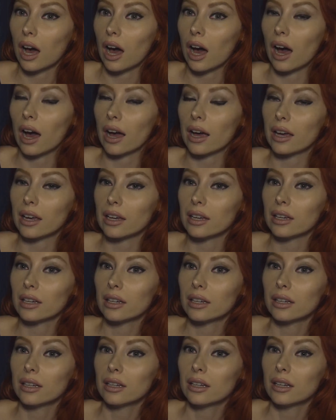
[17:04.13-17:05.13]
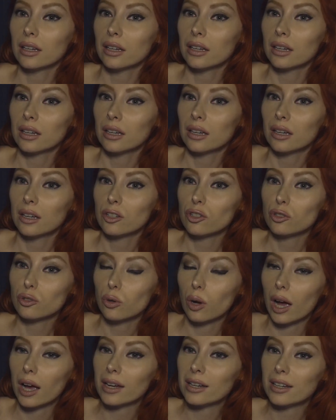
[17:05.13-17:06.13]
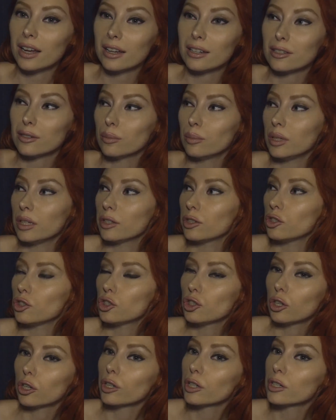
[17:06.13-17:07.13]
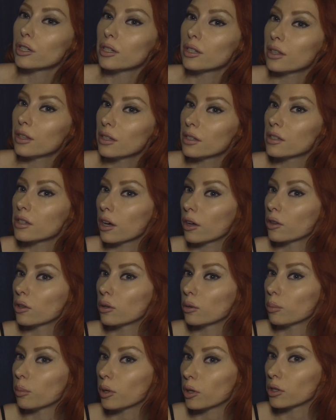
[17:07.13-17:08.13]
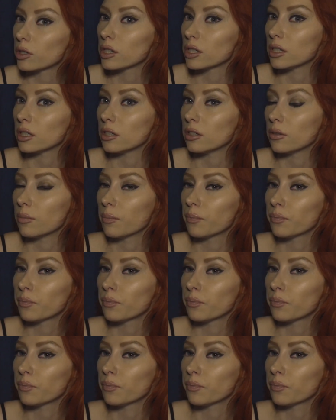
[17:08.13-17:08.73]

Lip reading: I tried not to be a jerk to this other person